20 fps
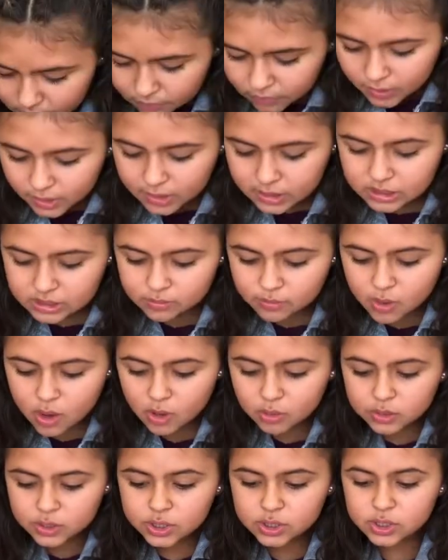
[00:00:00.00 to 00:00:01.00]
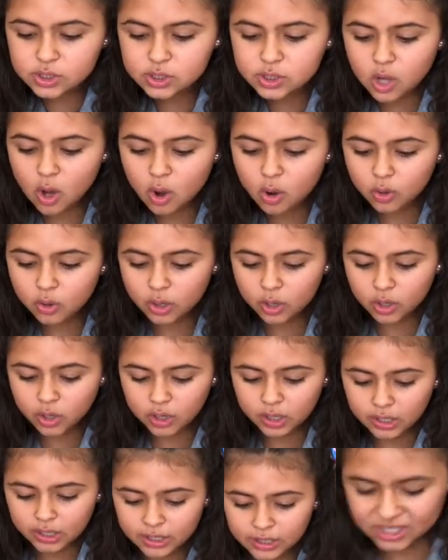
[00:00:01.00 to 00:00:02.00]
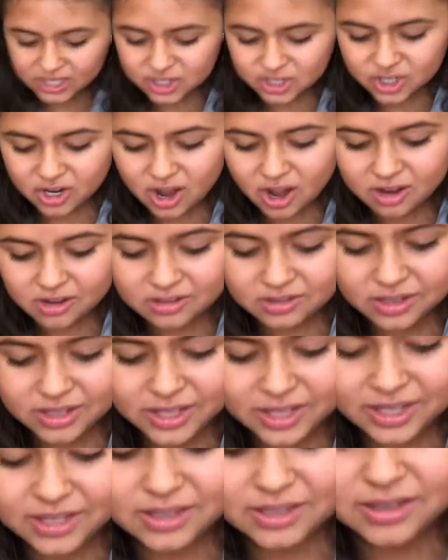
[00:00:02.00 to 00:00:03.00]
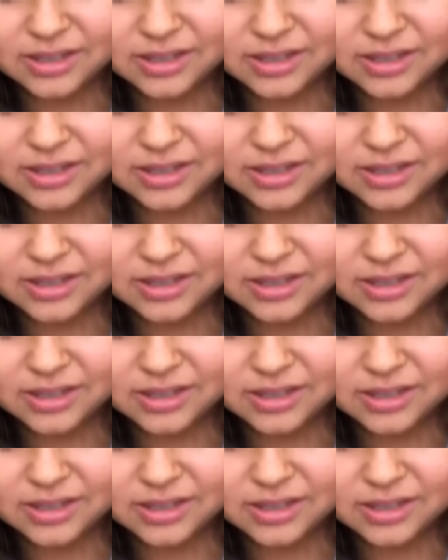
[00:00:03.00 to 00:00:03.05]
It smells so good. Chocolate.